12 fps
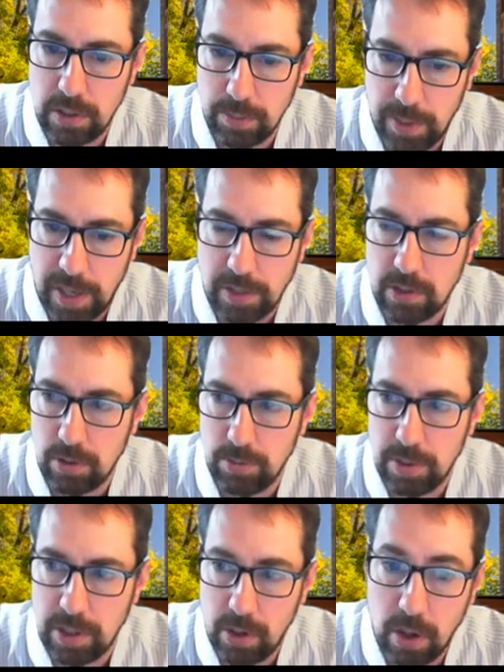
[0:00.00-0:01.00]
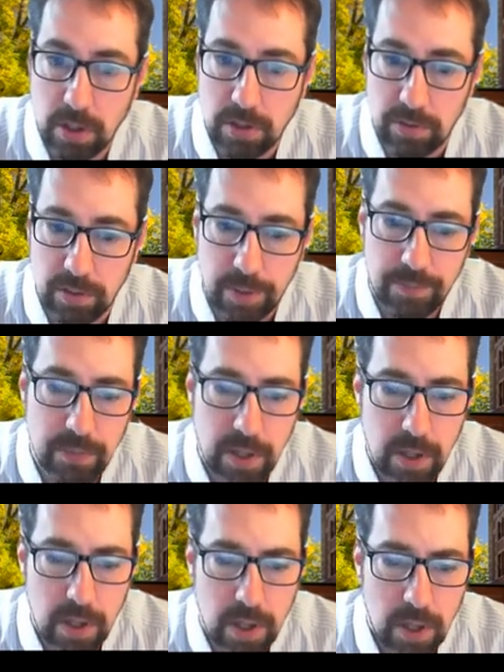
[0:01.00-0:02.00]
capacitor because of it.
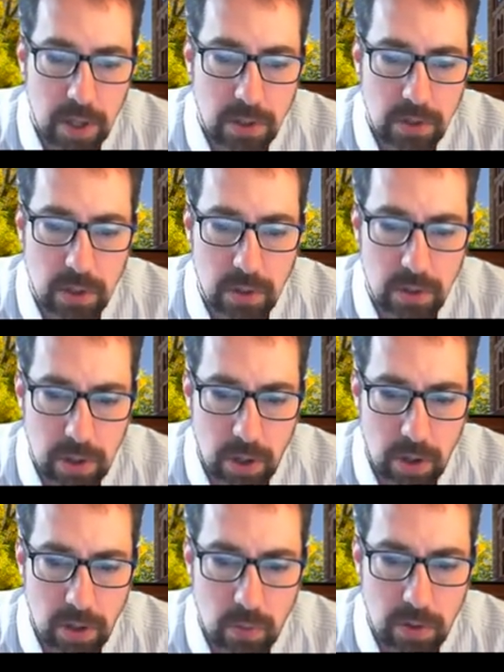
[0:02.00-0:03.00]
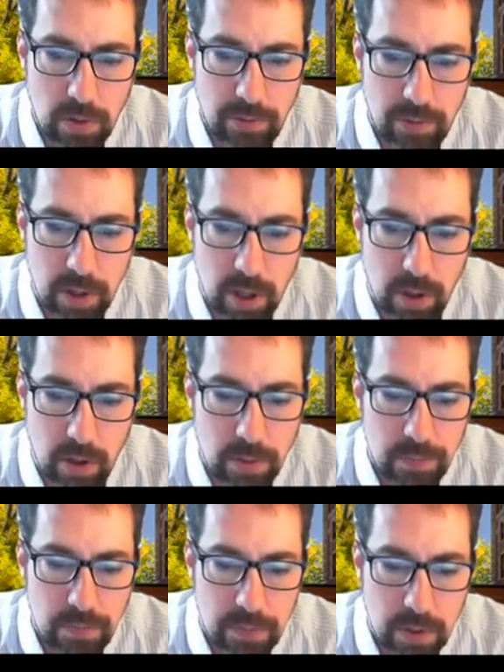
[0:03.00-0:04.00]
So current will flow
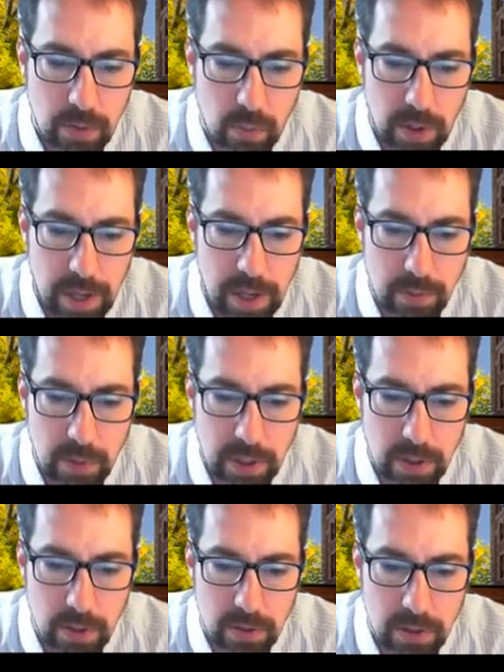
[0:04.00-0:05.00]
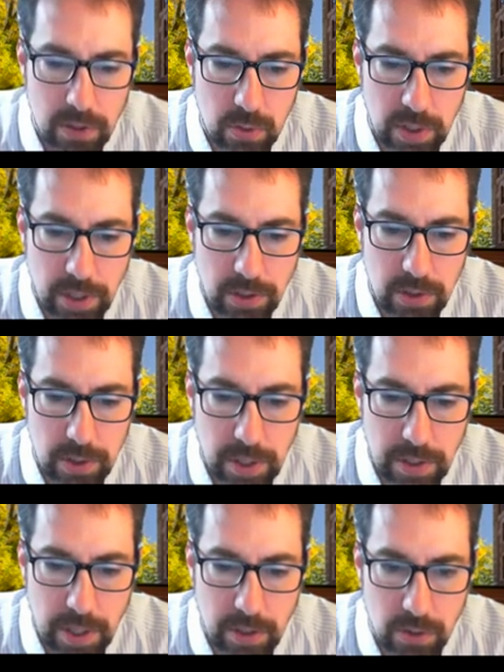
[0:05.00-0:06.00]
when we close the switch,
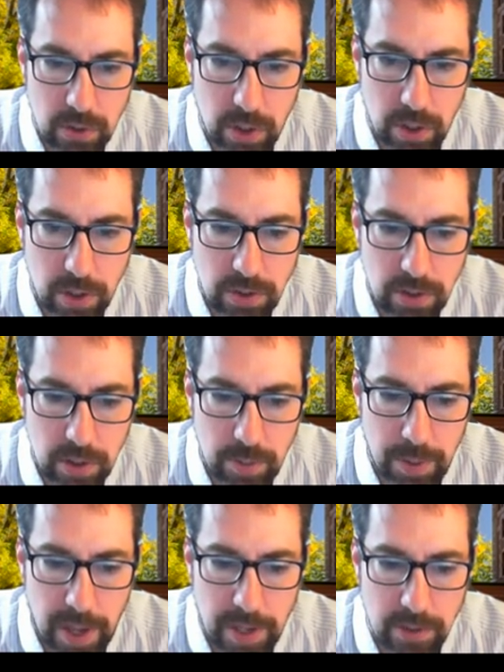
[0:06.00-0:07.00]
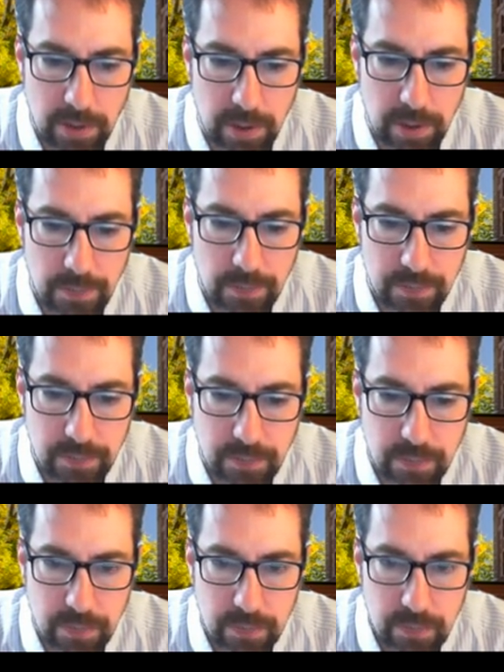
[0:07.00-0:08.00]
and that'll charge the capacitor,
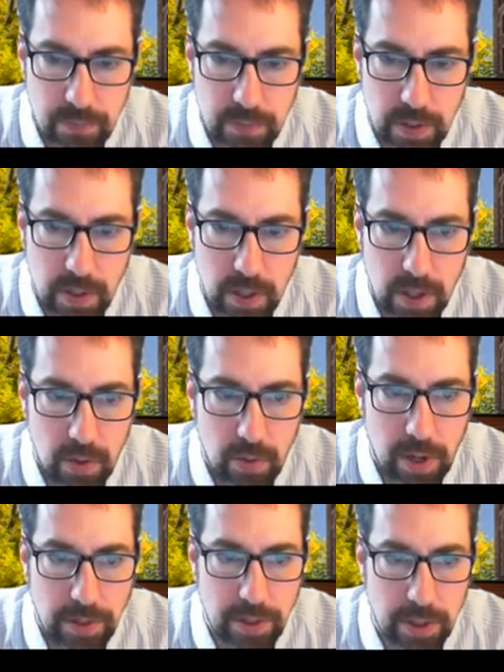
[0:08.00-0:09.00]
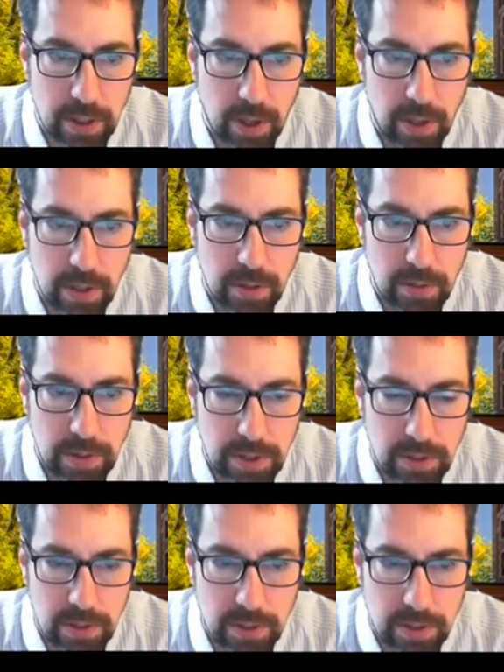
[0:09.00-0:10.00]
right? The current
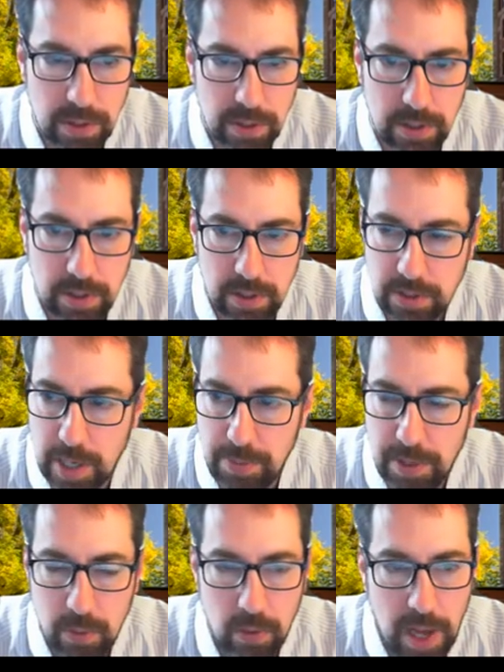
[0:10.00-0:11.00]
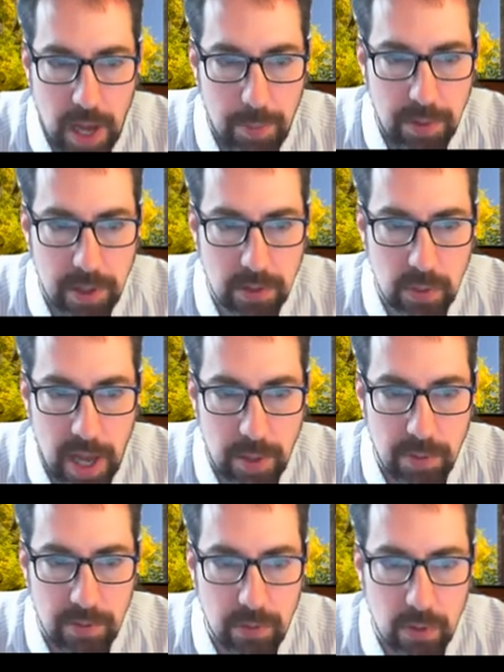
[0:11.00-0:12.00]
is the same thing will happen as we had
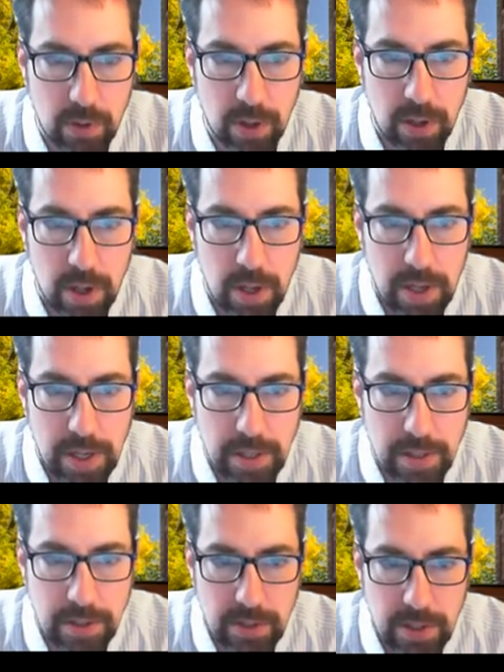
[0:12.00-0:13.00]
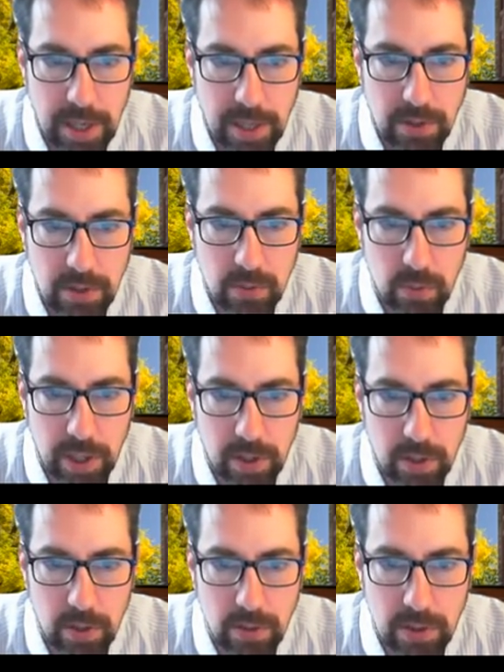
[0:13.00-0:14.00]
before. In this case, when I
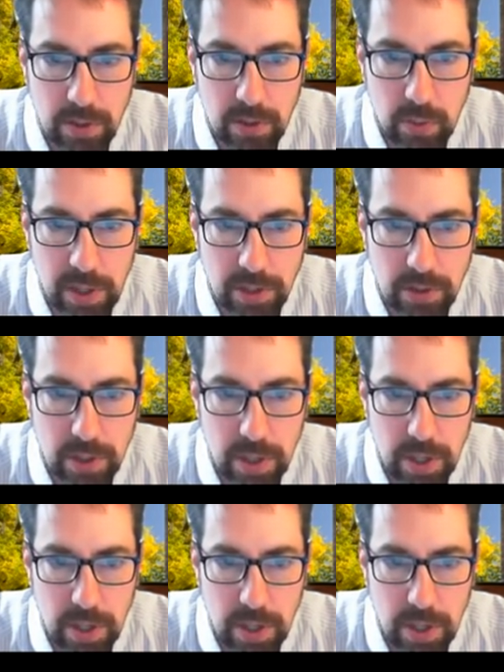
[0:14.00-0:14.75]
close the switch,